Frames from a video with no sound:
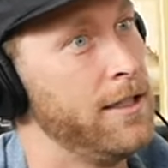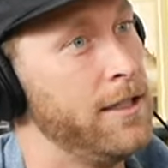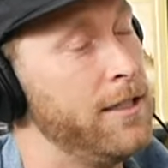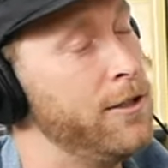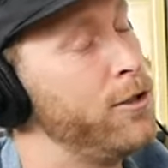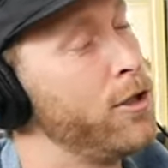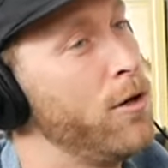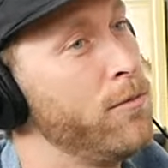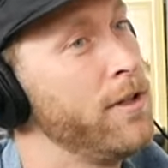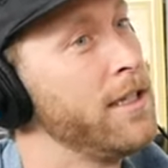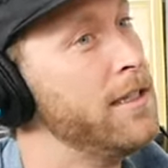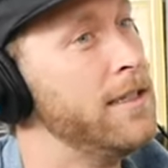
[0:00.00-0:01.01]
you don't
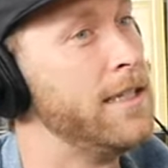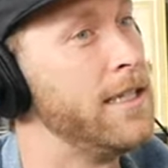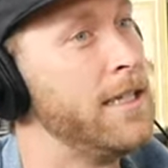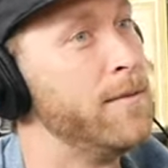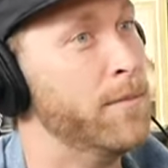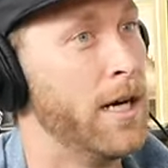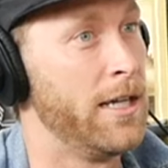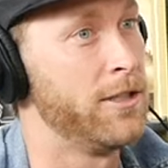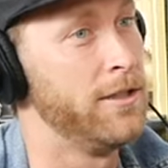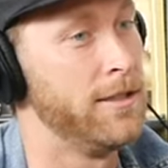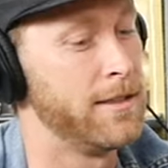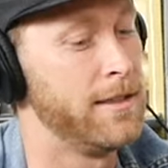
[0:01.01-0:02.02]
really need much.
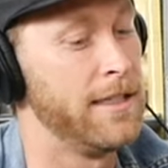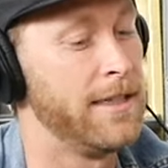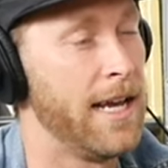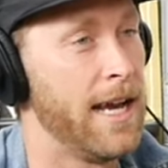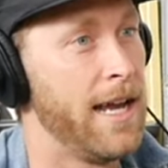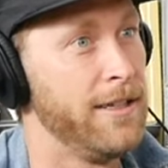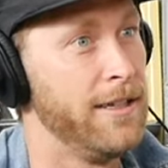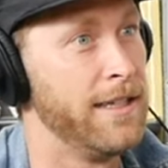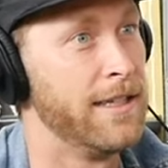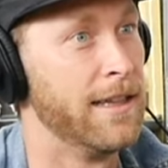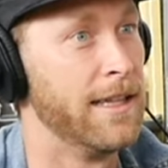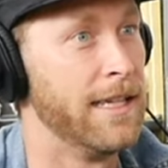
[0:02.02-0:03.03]
You just need that. You need
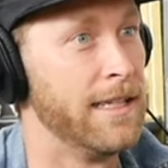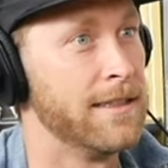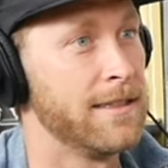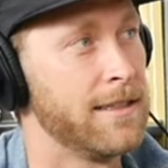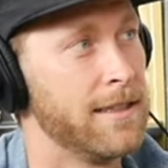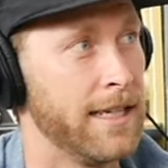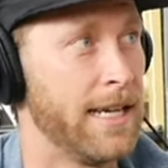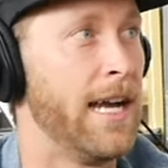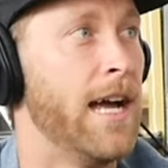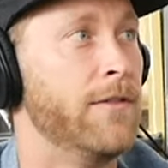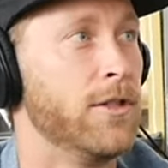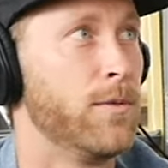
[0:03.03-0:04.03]
a lens. Like I
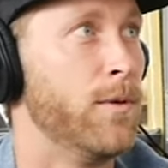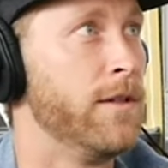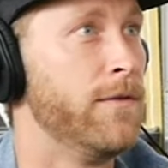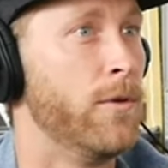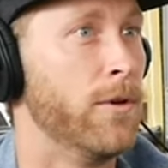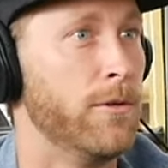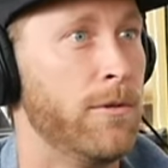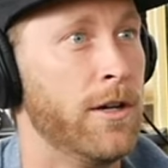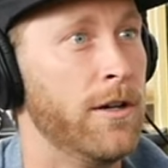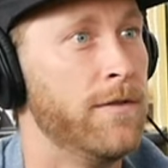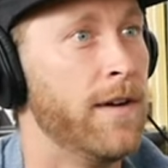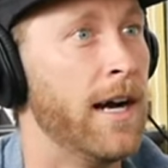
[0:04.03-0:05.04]
have a twenty-four to one
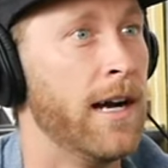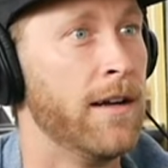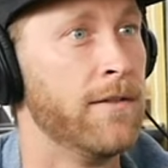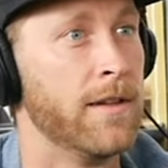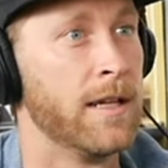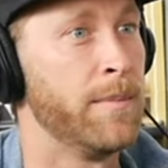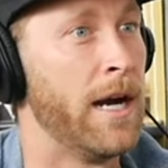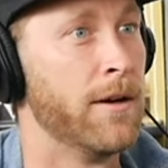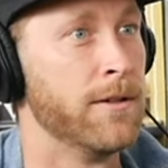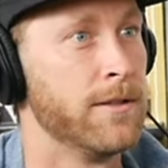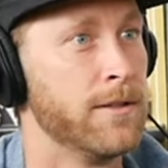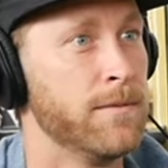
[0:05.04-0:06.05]
oh five like
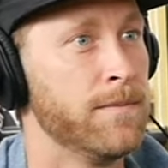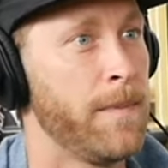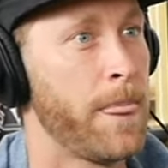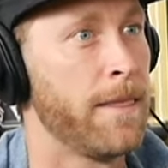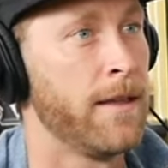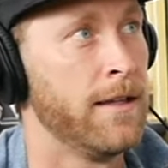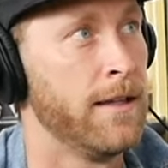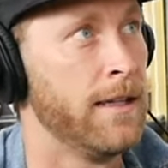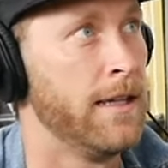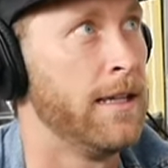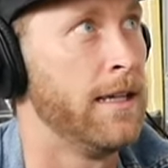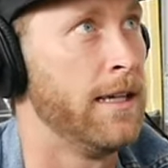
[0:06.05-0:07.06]
power zoom,
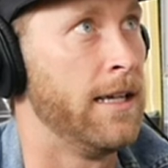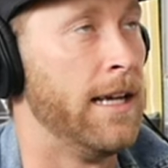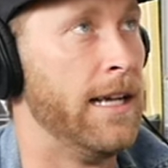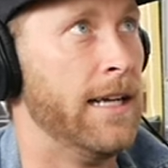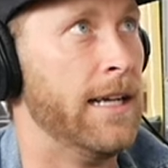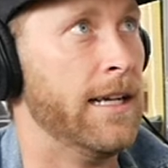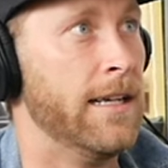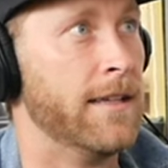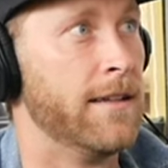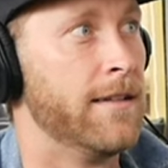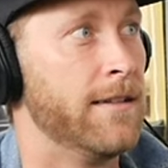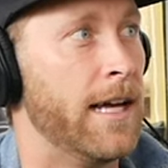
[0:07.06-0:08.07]
and
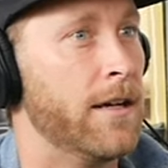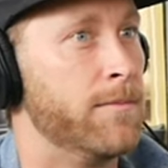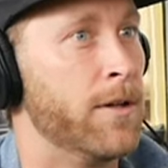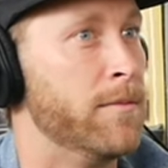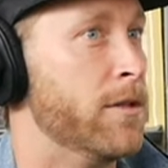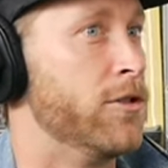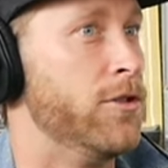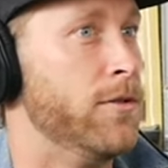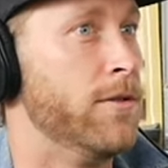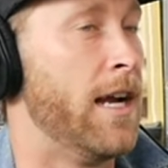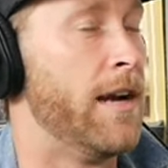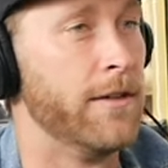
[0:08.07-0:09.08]
that'll pretty much
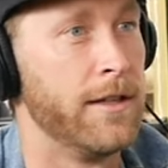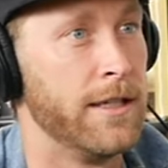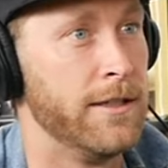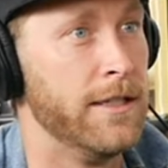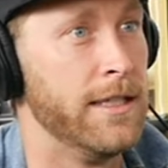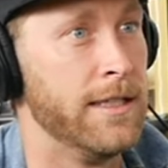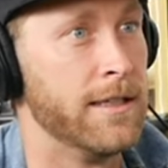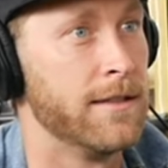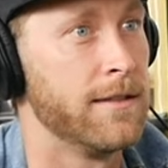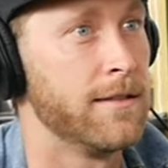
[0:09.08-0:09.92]
do everything you need.